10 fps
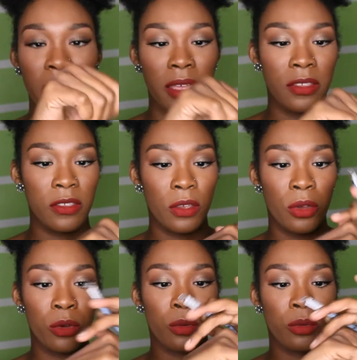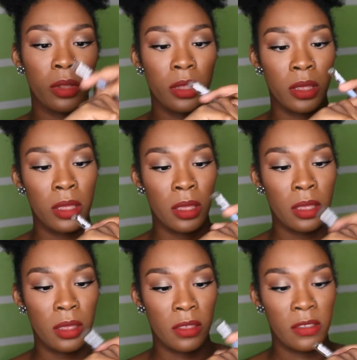And so
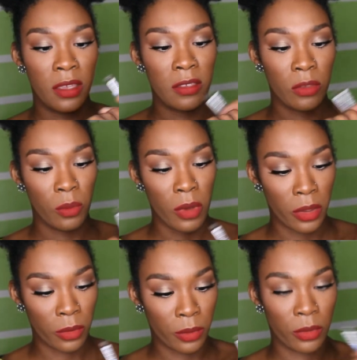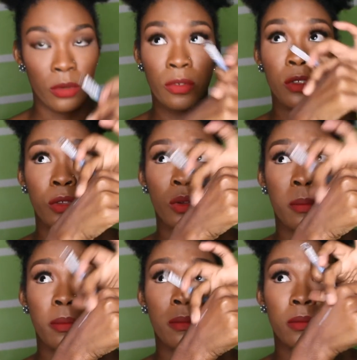it says it's waterproof, so
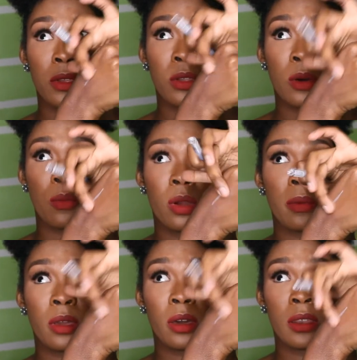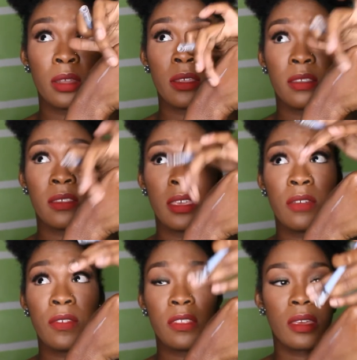I'm rubbing on it to see
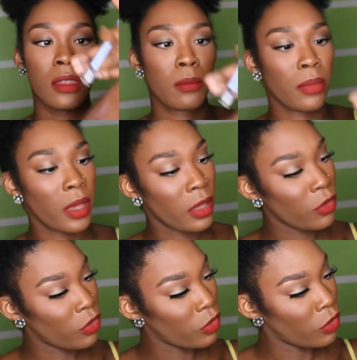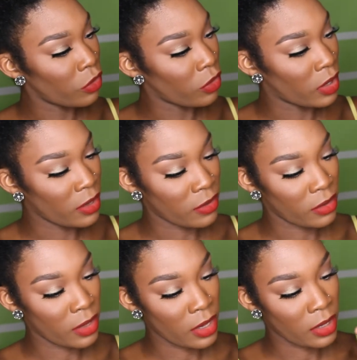if it's gonna budge. This
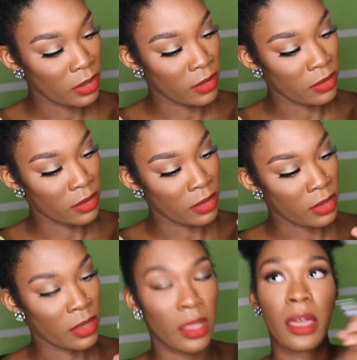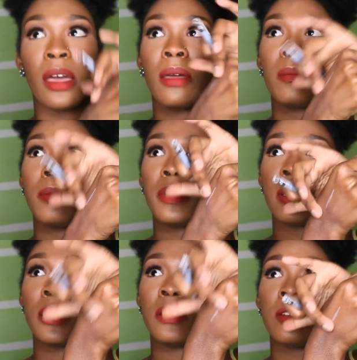thing does not
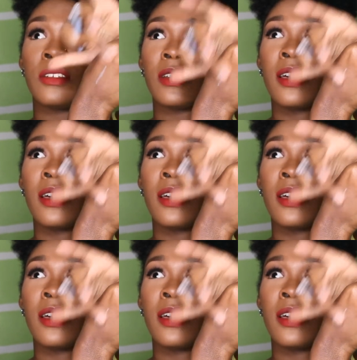budge.